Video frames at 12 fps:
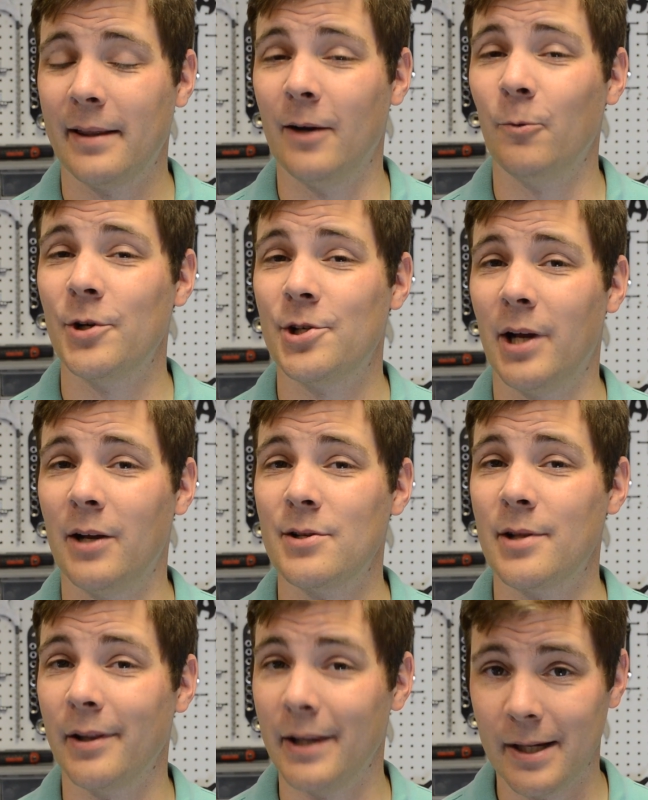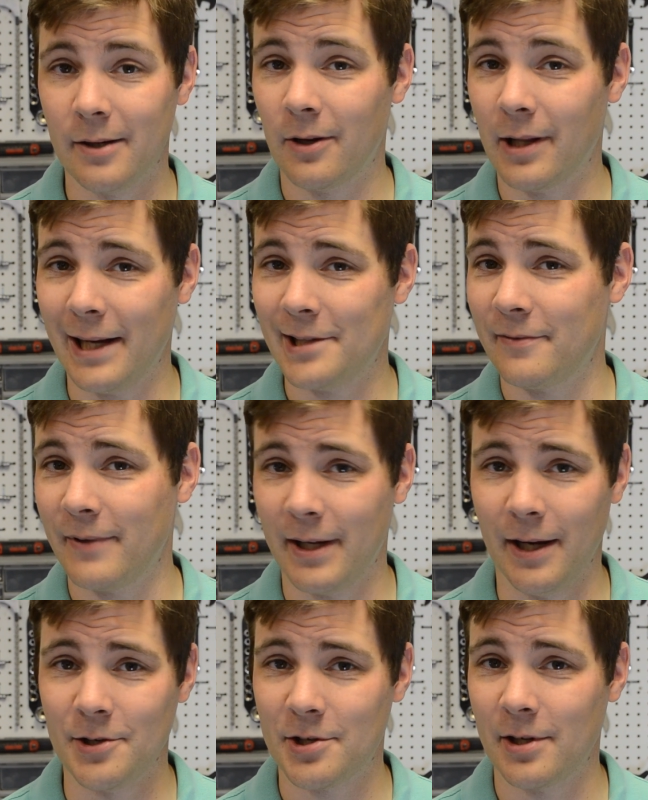that would change the legal
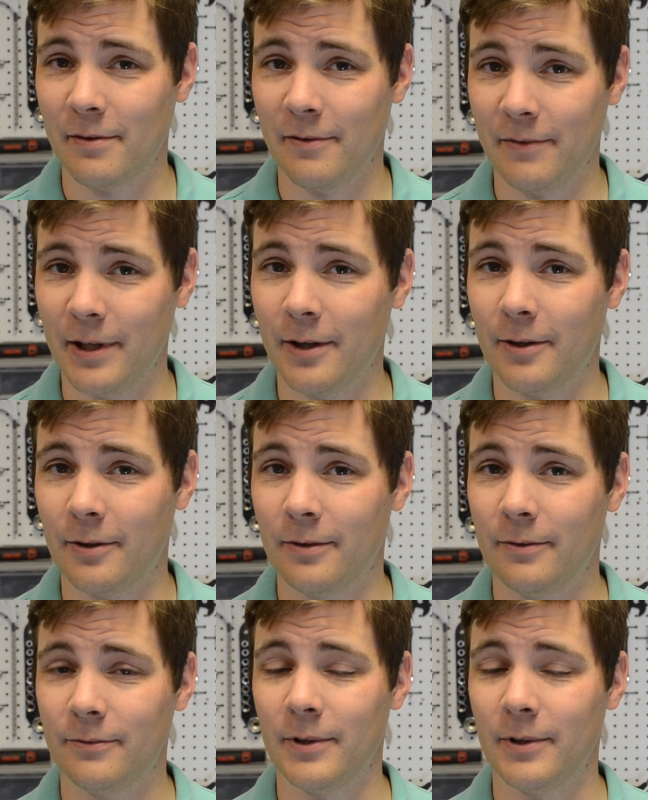classification of the vehicle